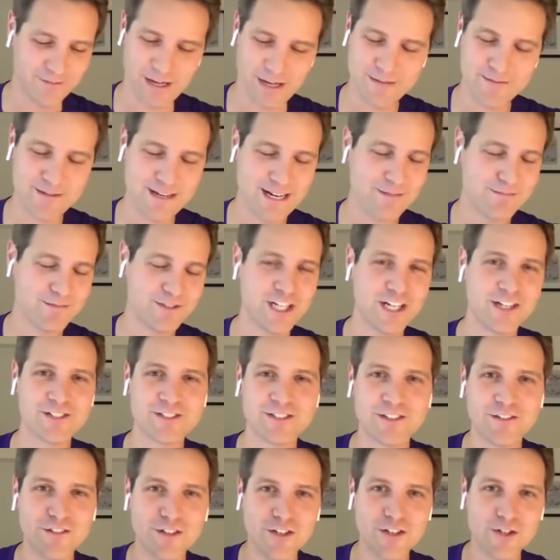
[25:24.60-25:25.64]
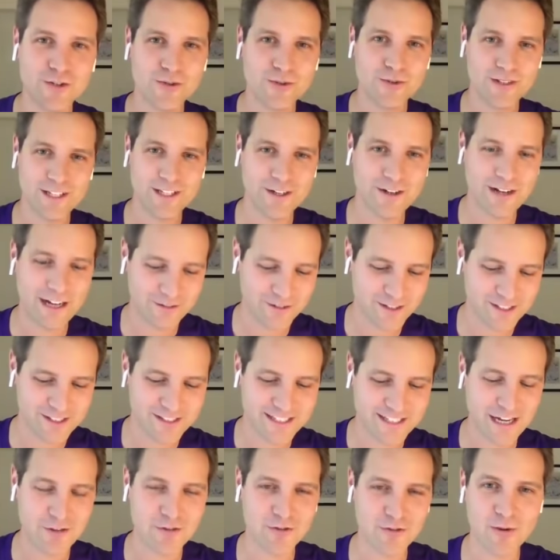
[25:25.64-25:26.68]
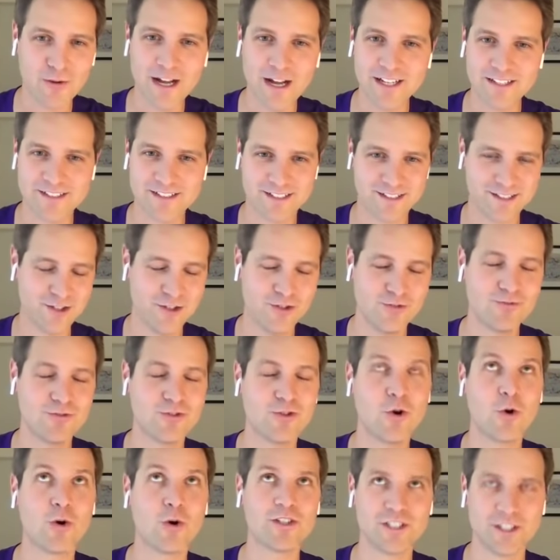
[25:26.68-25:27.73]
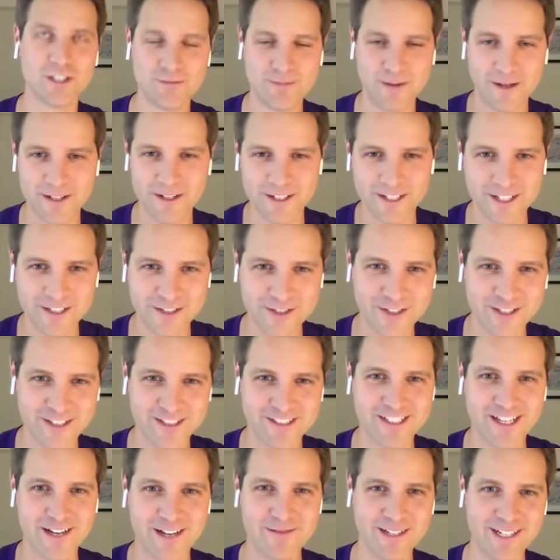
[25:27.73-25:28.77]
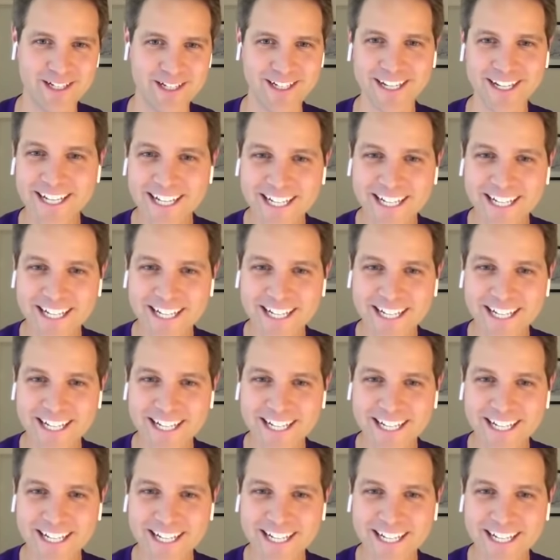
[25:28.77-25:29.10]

I mean, I'm jealous of you, out in the Southwest. It's a gorgeous part of the country this time of year.